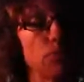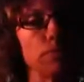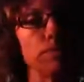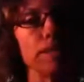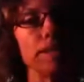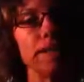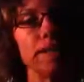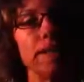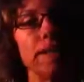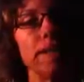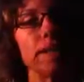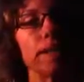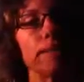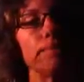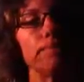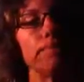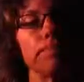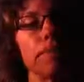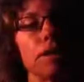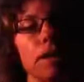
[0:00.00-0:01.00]
will be
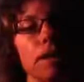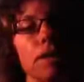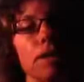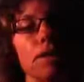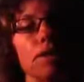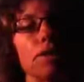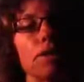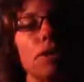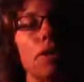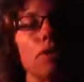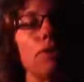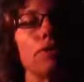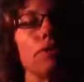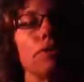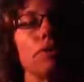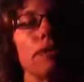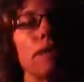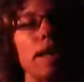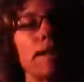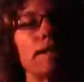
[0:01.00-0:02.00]
needed. So
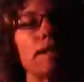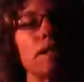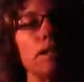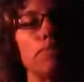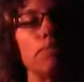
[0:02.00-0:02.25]
that's an